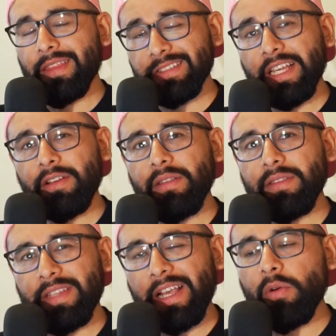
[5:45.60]
The
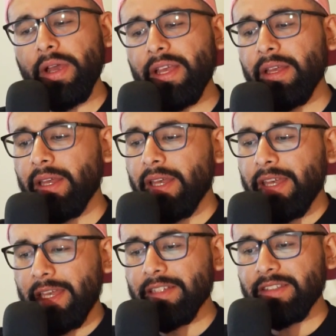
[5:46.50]
second takeaway
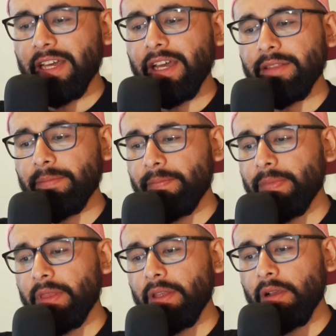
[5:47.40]
is that
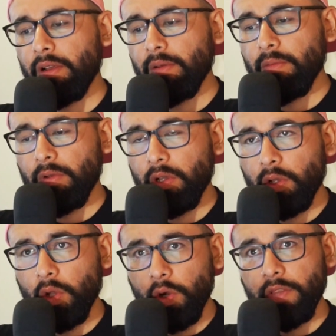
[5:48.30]

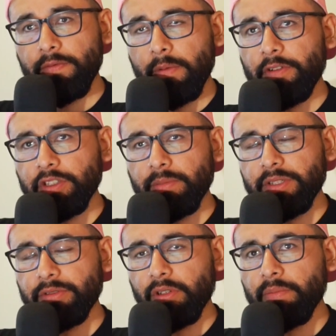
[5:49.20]
going from my first
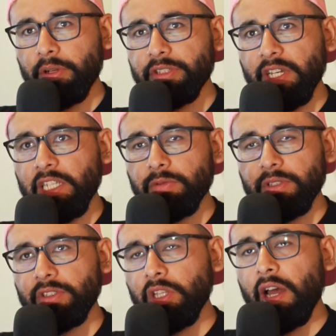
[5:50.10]
semester in computer science
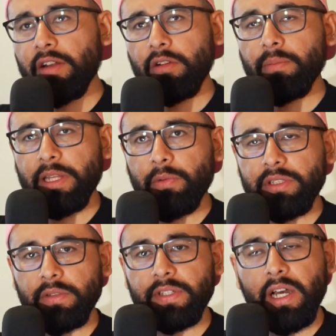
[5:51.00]
was not a complete
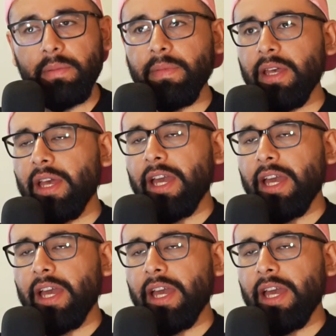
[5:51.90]
waste of time.